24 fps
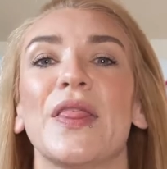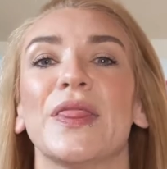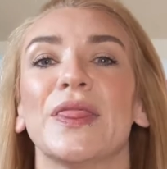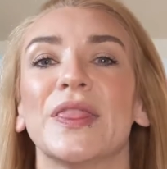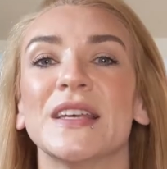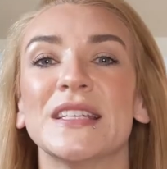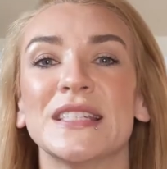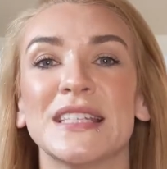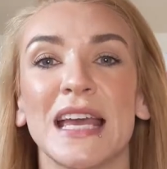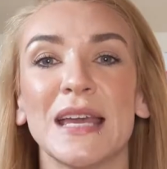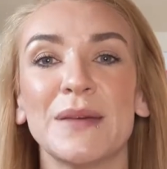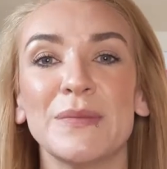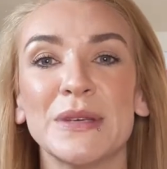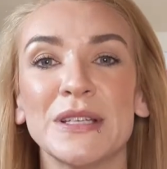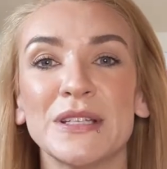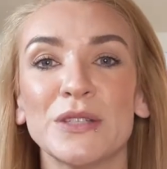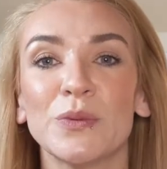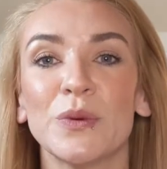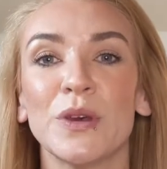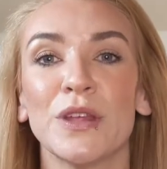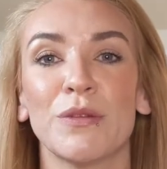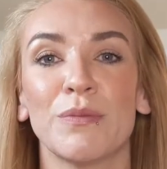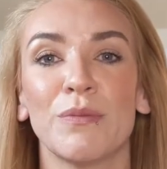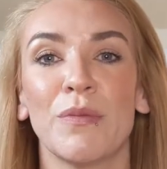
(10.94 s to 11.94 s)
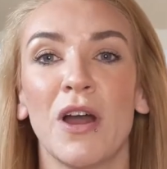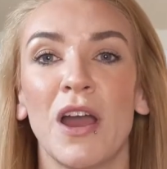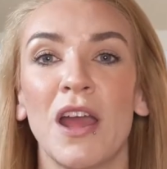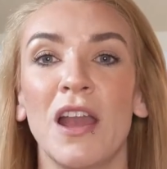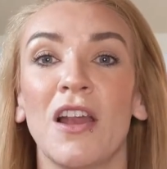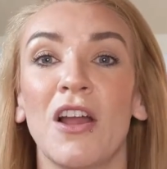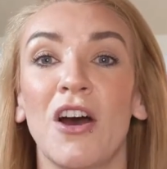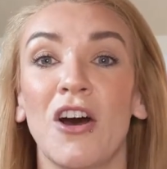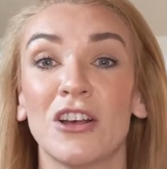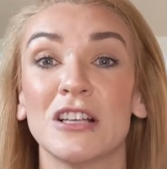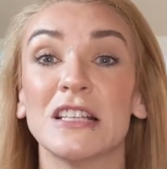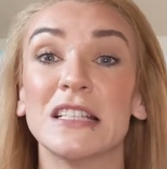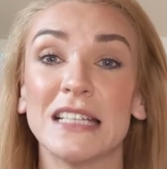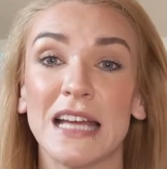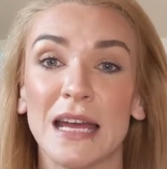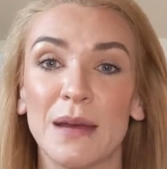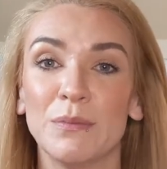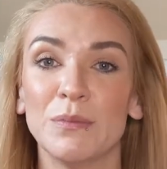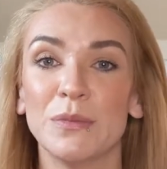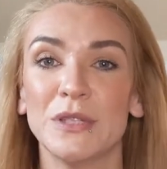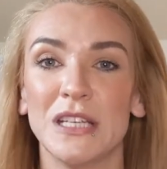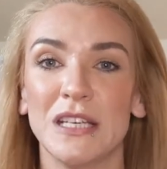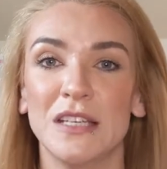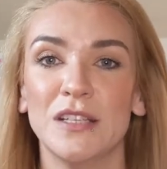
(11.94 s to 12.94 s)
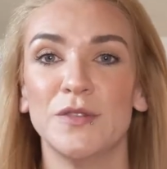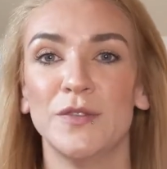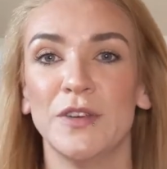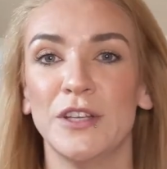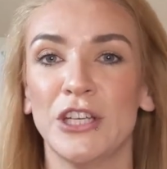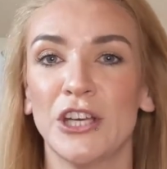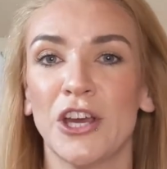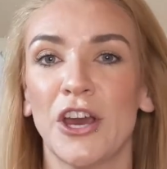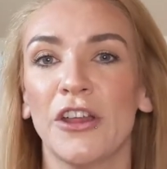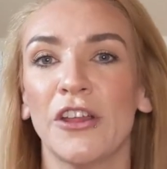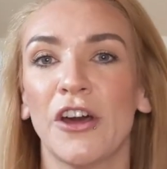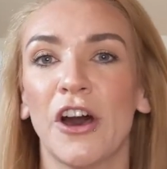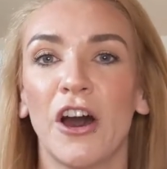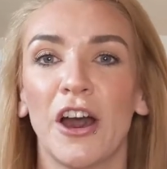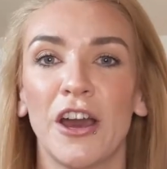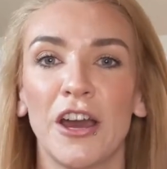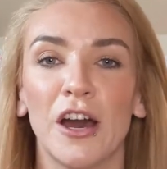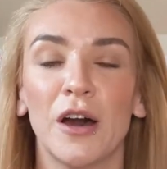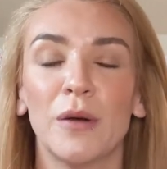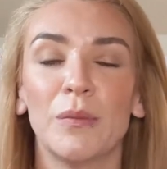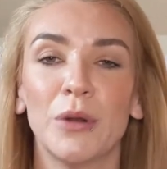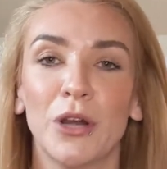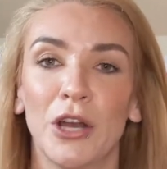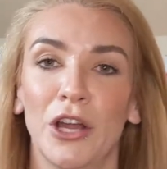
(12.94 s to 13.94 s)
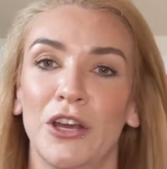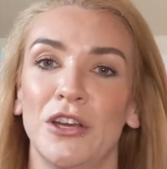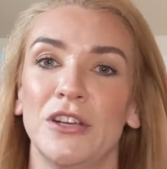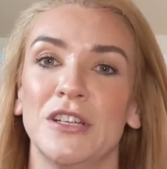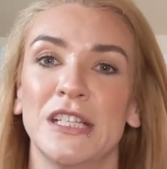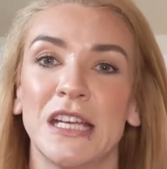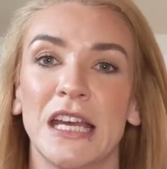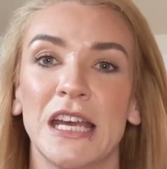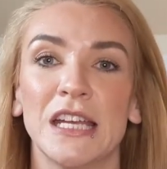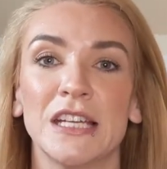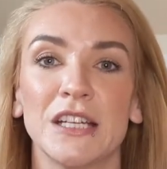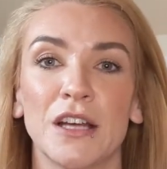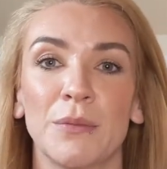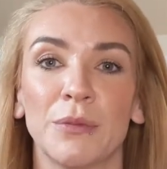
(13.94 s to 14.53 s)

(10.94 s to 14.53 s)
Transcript: The same as with my last empties video that I uploaded,